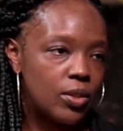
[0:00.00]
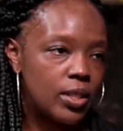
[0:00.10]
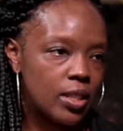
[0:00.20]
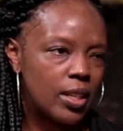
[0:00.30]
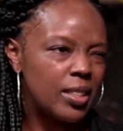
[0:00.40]

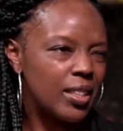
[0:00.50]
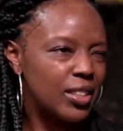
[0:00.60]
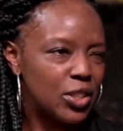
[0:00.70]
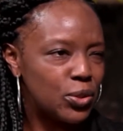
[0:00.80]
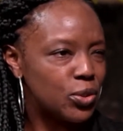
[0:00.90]
This idea
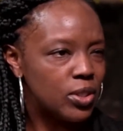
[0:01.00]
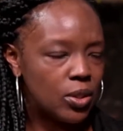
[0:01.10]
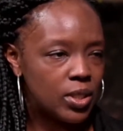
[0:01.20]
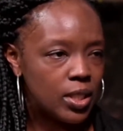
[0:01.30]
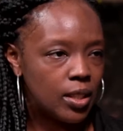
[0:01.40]
that children
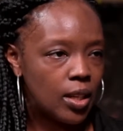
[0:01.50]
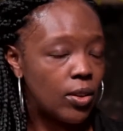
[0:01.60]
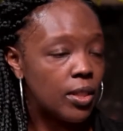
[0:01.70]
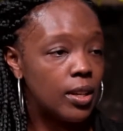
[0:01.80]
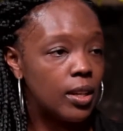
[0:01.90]
don't see
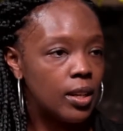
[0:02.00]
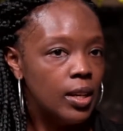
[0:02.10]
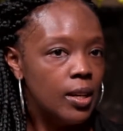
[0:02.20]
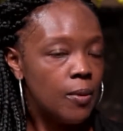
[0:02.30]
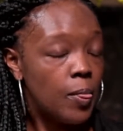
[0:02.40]
colour, I think
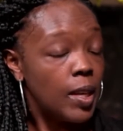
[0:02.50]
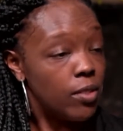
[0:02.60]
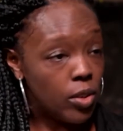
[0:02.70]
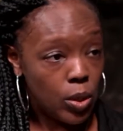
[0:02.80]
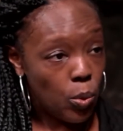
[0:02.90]
they're
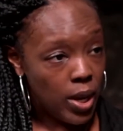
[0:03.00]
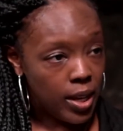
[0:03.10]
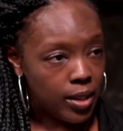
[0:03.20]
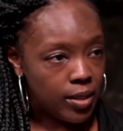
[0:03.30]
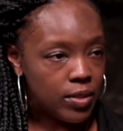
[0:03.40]
very
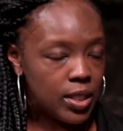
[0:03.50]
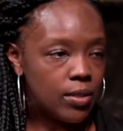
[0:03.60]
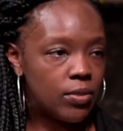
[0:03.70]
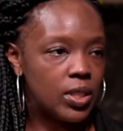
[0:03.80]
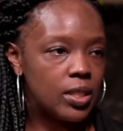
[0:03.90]
aware of the
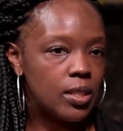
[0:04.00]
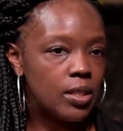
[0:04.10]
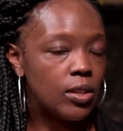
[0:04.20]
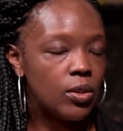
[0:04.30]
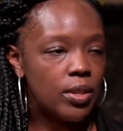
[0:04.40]
differences,
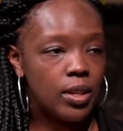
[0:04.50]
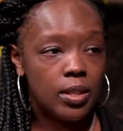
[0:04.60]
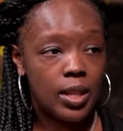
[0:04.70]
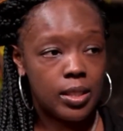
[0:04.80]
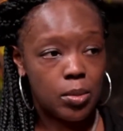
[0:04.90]
and I don't think
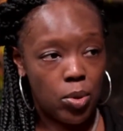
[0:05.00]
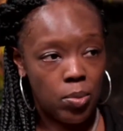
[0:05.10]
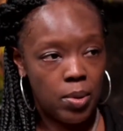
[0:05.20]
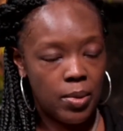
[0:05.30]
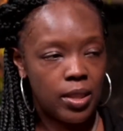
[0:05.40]
that that's the problem.